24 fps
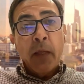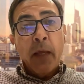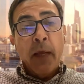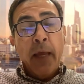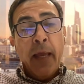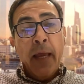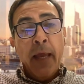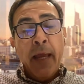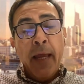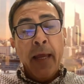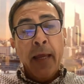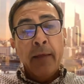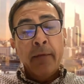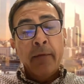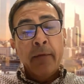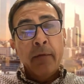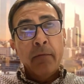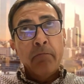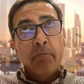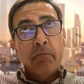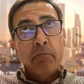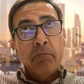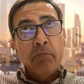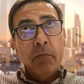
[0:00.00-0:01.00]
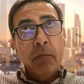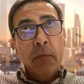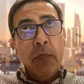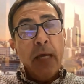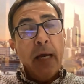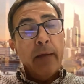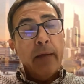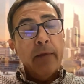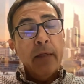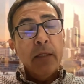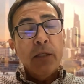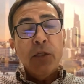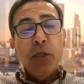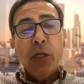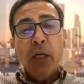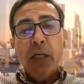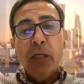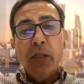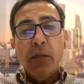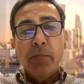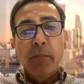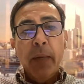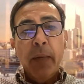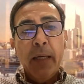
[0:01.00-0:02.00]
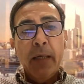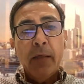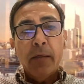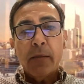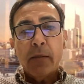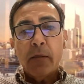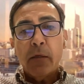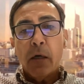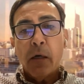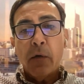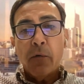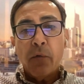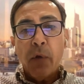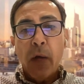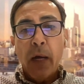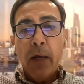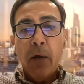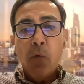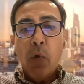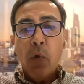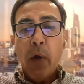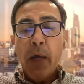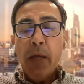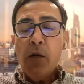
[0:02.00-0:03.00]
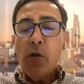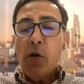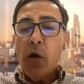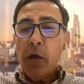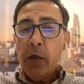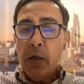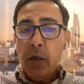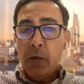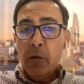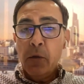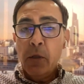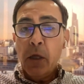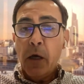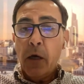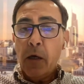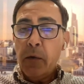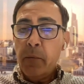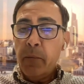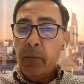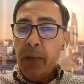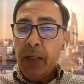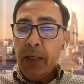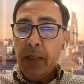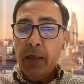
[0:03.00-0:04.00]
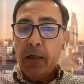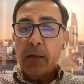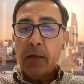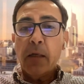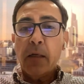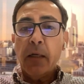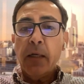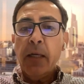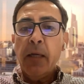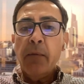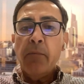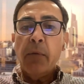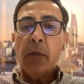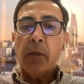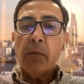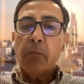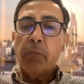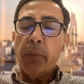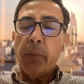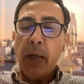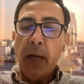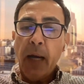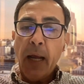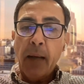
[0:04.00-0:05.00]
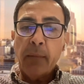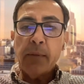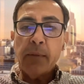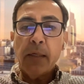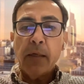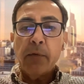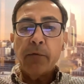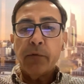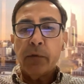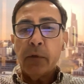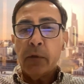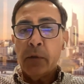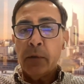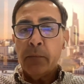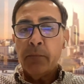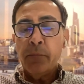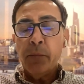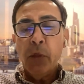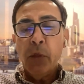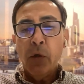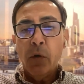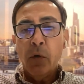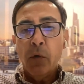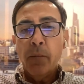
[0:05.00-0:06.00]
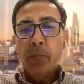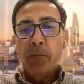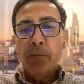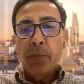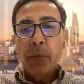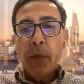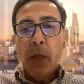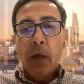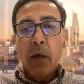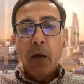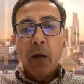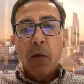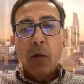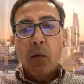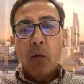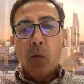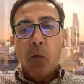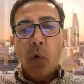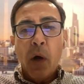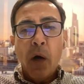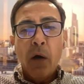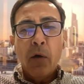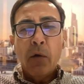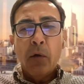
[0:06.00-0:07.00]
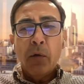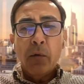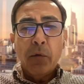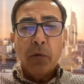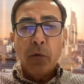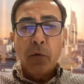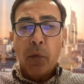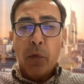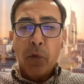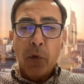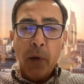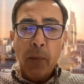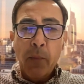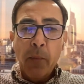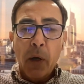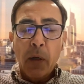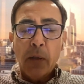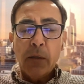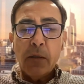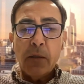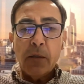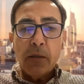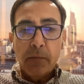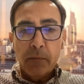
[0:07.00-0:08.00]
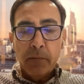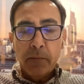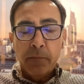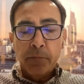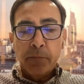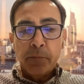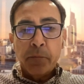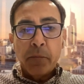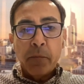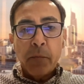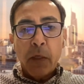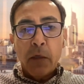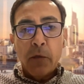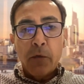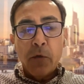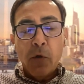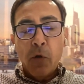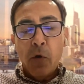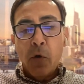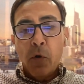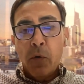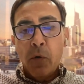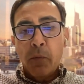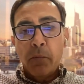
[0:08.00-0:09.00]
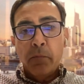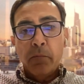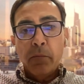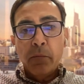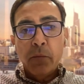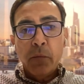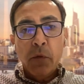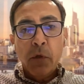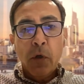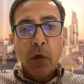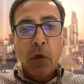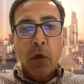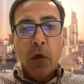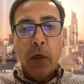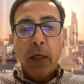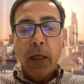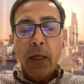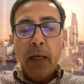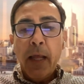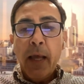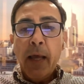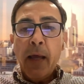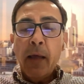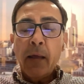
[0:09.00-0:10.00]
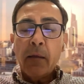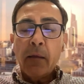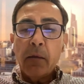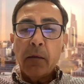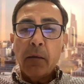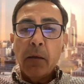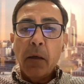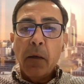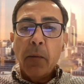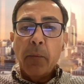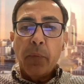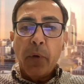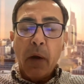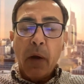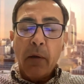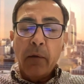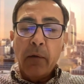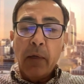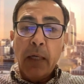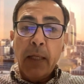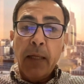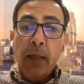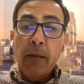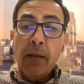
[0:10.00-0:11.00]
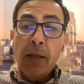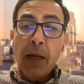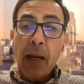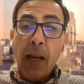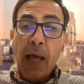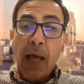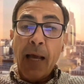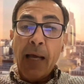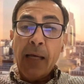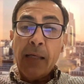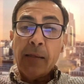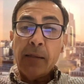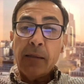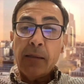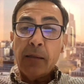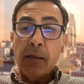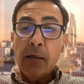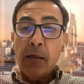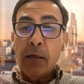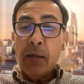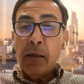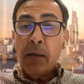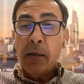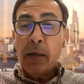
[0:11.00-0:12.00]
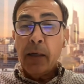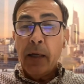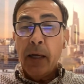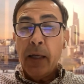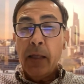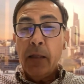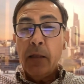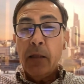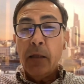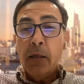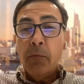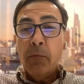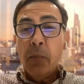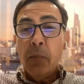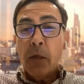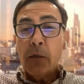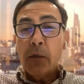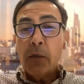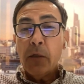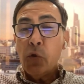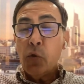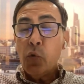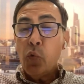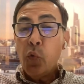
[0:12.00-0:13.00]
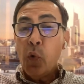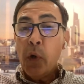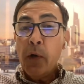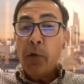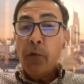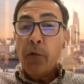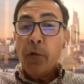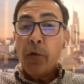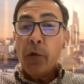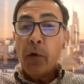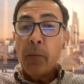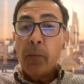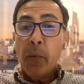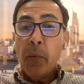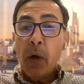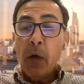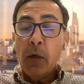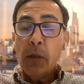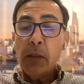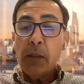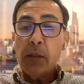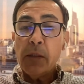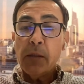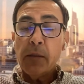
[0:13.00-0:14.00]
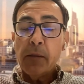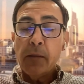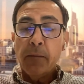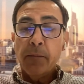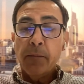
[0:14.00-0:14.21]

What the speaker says: and yeah, the change may start right away, not immediately, but perhaps after 1 or 3 months. So you're looking at probably the last 18 months to 24 months